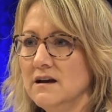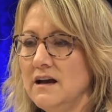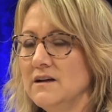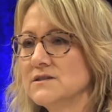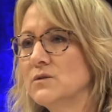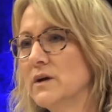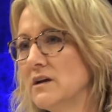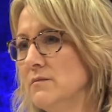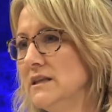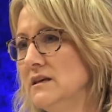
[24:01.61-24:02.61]
I also
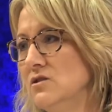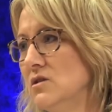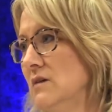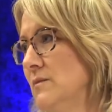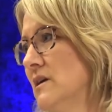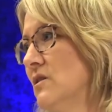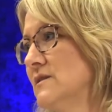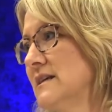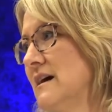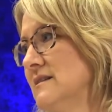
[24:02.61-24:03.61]
recommend that you keep in
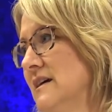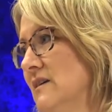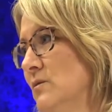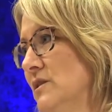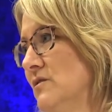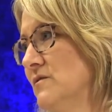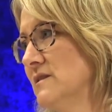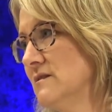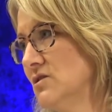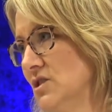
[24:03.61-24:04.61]
close contact with your
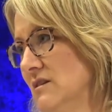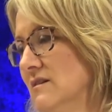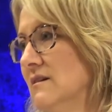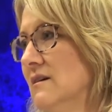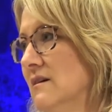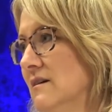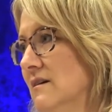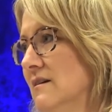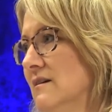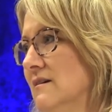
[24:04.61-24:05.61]
physician
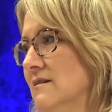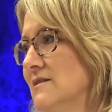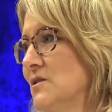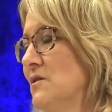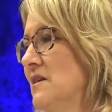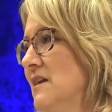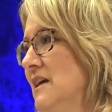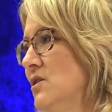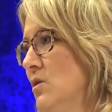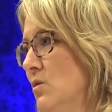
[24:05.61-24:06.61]
so that
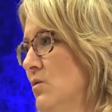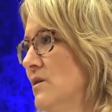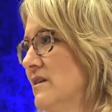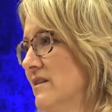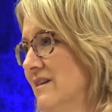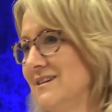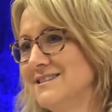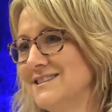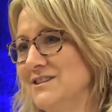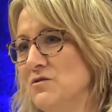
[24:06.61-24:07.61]
they know
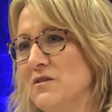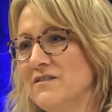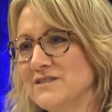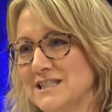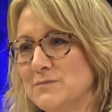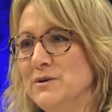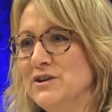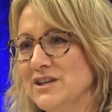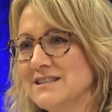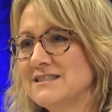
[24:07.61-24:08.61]
that you have
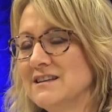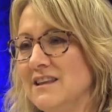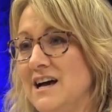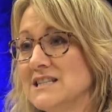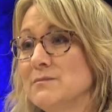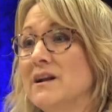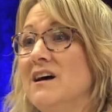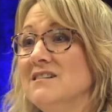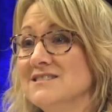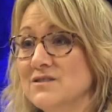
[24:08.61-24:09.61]
experienced a loss, but
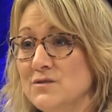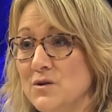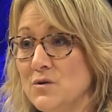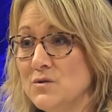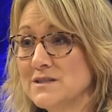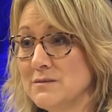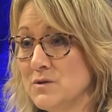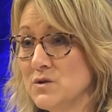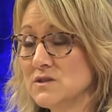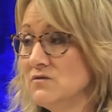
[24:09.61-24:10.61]
also know some
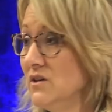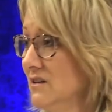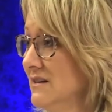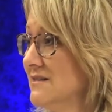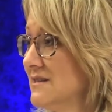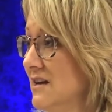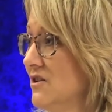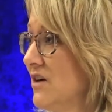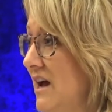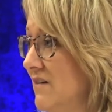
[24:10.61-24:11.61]
of those feelings that
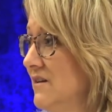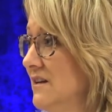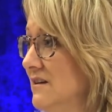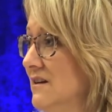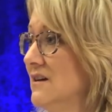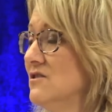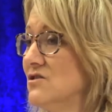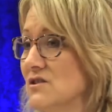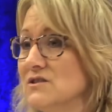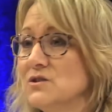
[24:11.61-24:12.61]
you're having,
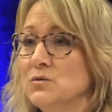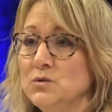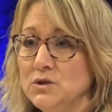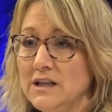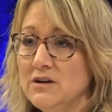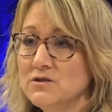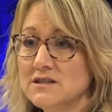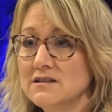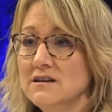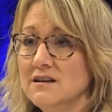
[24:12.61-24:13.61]
just to rule
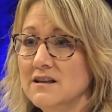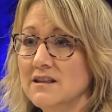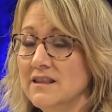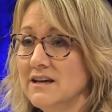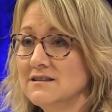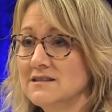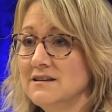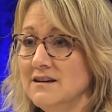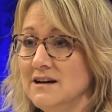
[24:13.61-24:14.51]
out that